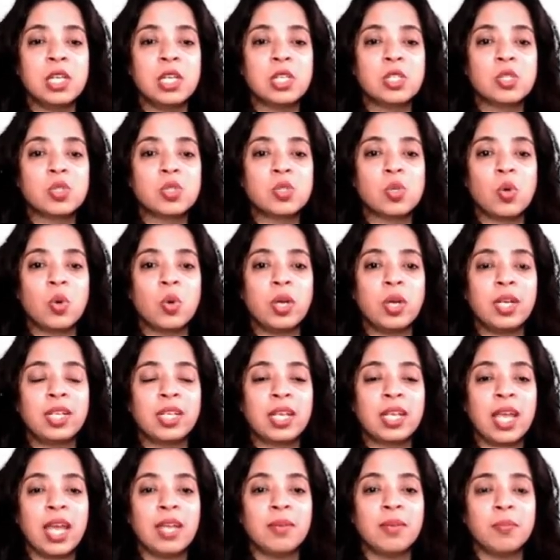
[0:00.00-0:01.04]
So, it
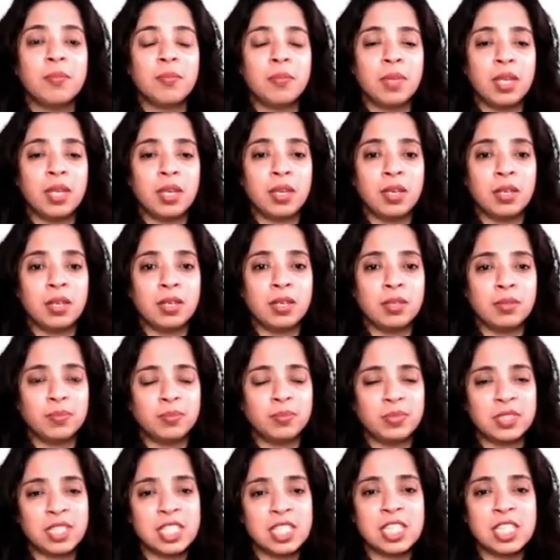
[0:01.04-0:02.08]
can, uh,
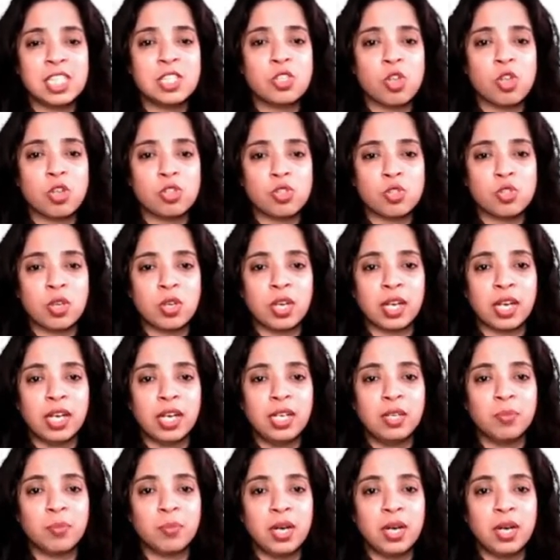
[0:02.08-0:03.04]
this is also correct,